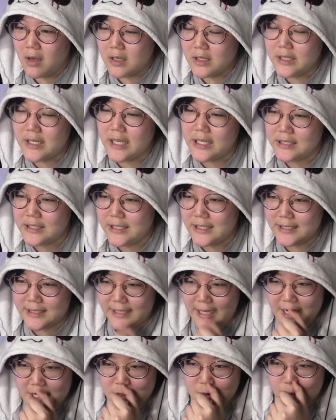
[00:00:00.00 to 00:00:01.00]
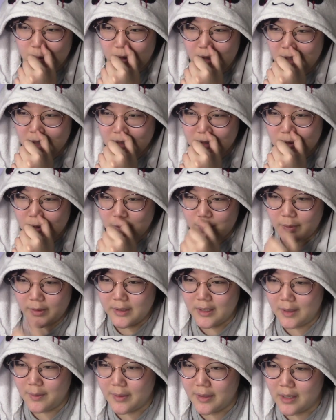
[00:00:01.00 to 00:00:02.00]
Yeah, see, stage one. So what
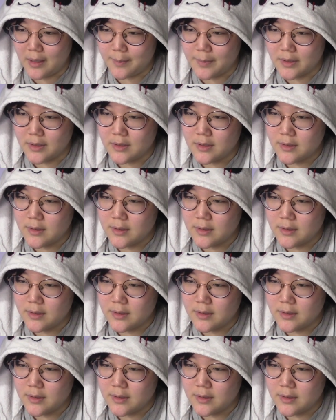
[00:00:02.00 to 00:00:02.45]
now? What happened?